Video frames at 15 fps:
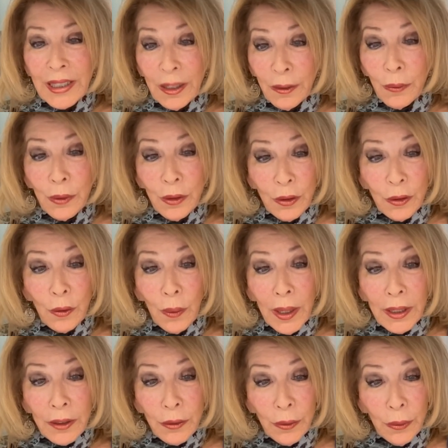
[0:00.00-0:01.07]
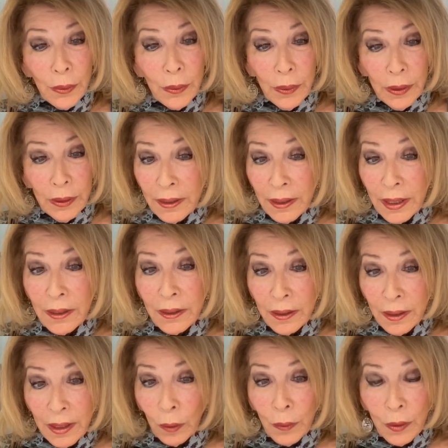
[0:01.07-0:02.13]
can distract you. And then
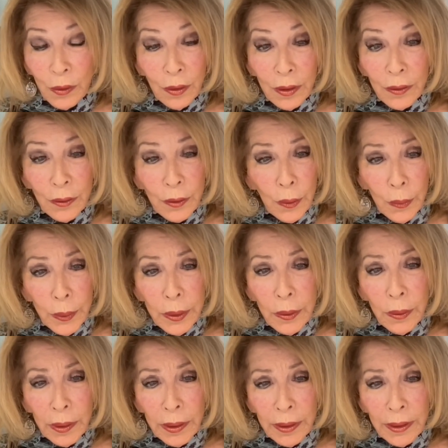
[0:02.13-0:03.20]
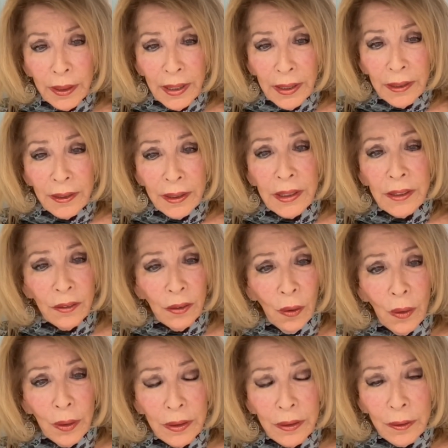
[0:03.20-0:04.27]
all of a sudden you're weary and it's
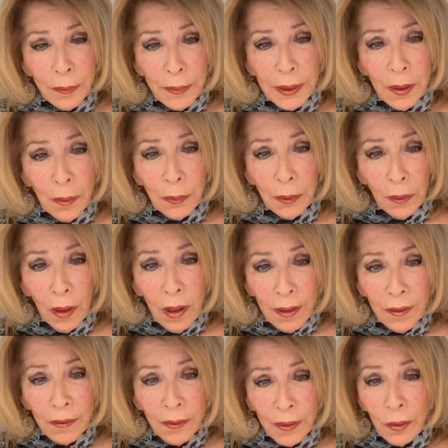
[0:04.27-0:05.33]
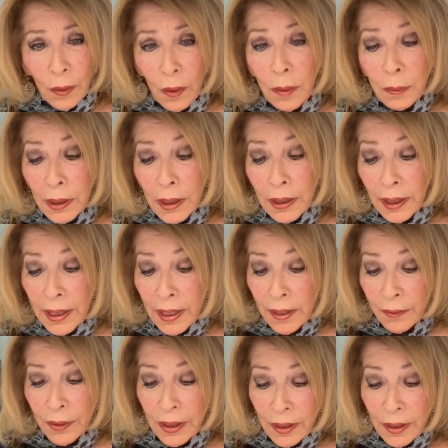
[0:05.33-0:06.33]
harder to become alive. So I'm glad I have